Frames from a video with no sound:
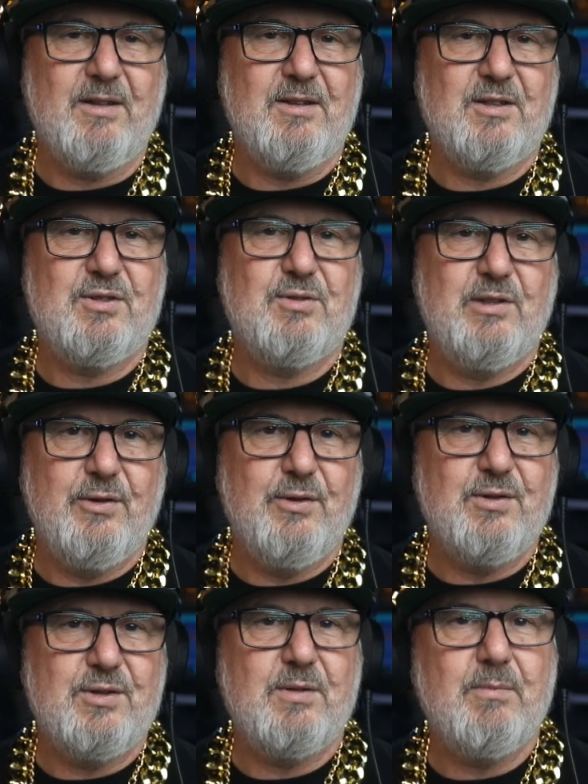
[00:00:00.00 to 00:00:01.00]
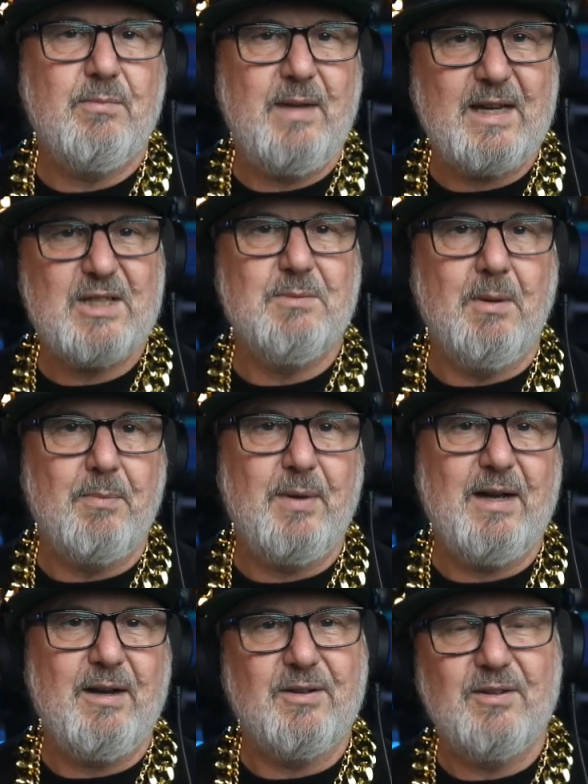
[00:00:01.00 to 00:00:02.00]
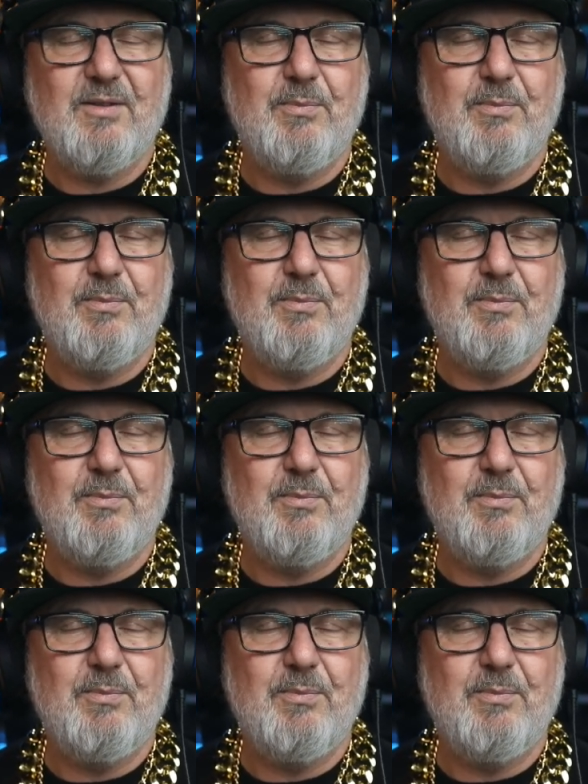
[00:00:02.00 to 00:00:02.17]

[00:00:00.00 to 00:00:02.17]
You just lose maximum power